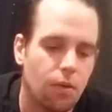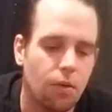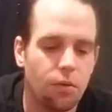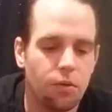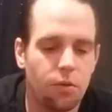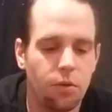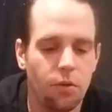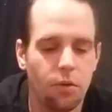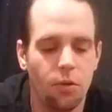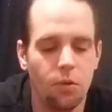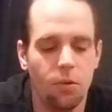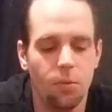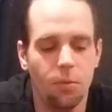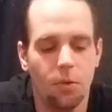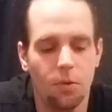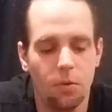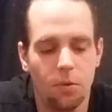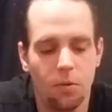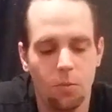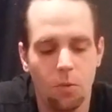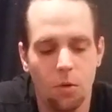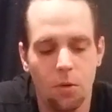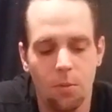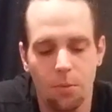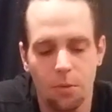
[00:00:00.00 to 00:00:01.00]
Two
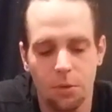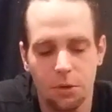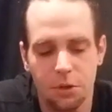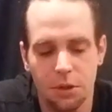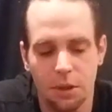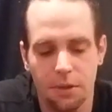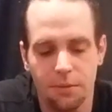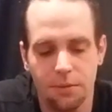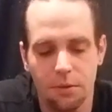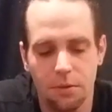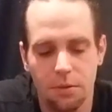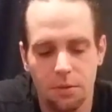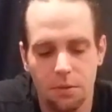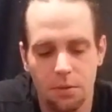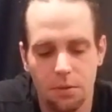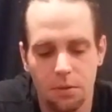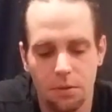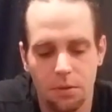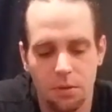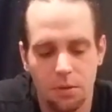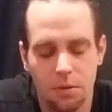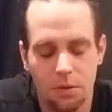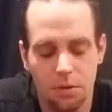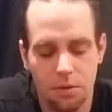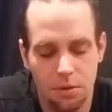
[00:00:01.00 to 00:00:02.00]
more, one more shuffle.